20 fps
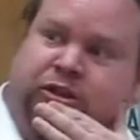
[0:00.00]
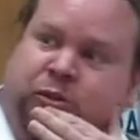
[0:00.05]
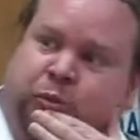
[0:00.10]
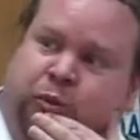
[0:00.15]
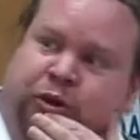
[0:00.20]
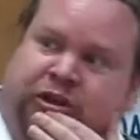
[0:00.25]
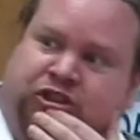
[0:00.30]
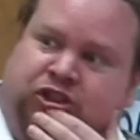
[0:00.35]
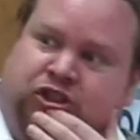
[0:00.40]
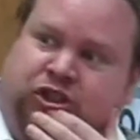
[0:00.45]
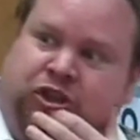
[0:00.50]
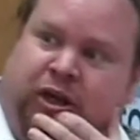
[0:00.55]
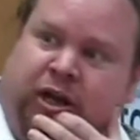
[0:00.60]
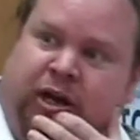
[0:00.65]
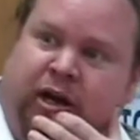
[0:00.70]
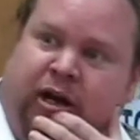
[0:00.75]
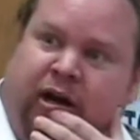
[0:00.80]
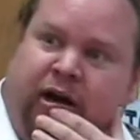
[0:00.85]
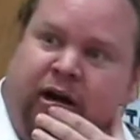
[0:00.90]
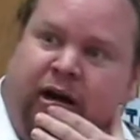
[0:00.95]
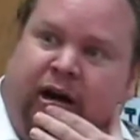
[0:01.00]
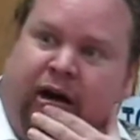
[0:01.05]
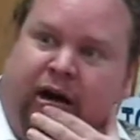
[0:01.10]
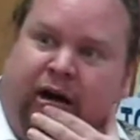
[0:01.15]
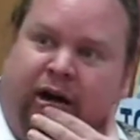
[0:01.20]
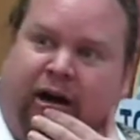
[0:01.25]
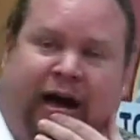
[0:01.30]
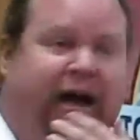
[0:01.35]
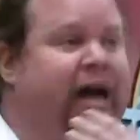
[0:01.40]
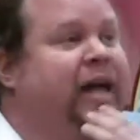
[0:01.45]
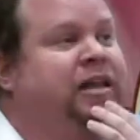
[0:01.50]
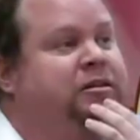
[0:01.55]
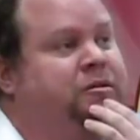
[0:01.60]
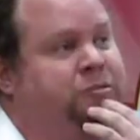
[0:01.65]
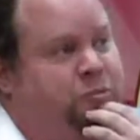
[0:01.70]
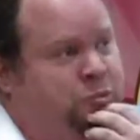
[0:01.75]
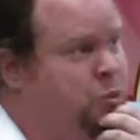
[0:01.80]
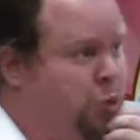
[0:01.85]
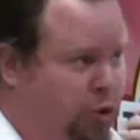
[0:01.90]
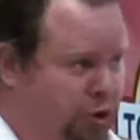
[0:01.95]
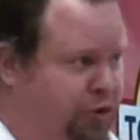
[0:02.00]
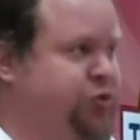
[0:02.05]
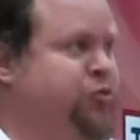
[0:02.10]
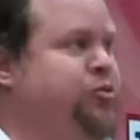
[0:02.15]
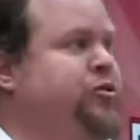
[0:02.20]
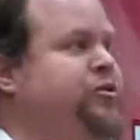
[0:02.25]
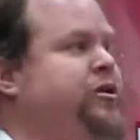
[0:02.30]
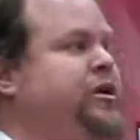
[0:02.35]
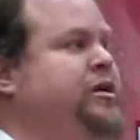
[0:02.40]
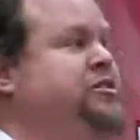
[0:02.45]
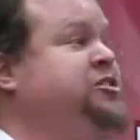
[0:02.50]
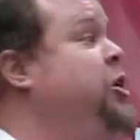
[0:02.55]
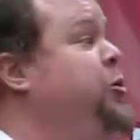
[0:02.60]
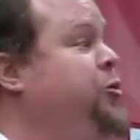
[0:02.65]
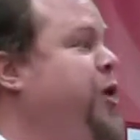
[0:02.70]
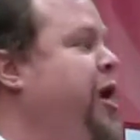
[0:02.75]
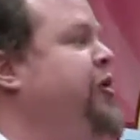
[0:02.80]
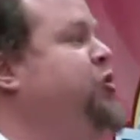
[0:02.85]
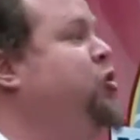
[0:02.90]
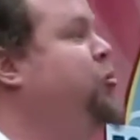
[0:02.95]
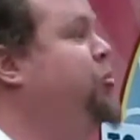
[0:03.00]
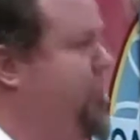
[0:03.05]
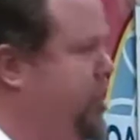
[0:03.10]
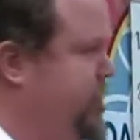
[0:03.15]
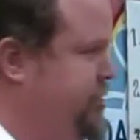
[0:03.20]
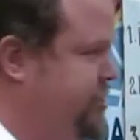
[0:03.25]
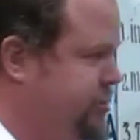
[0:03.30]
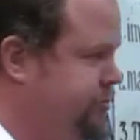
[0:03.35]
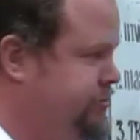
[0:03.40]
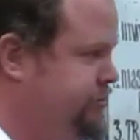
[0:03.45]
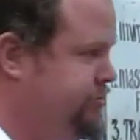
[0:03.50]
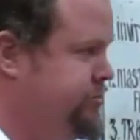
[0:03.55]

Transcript: in which I worked with a tyrannical boss.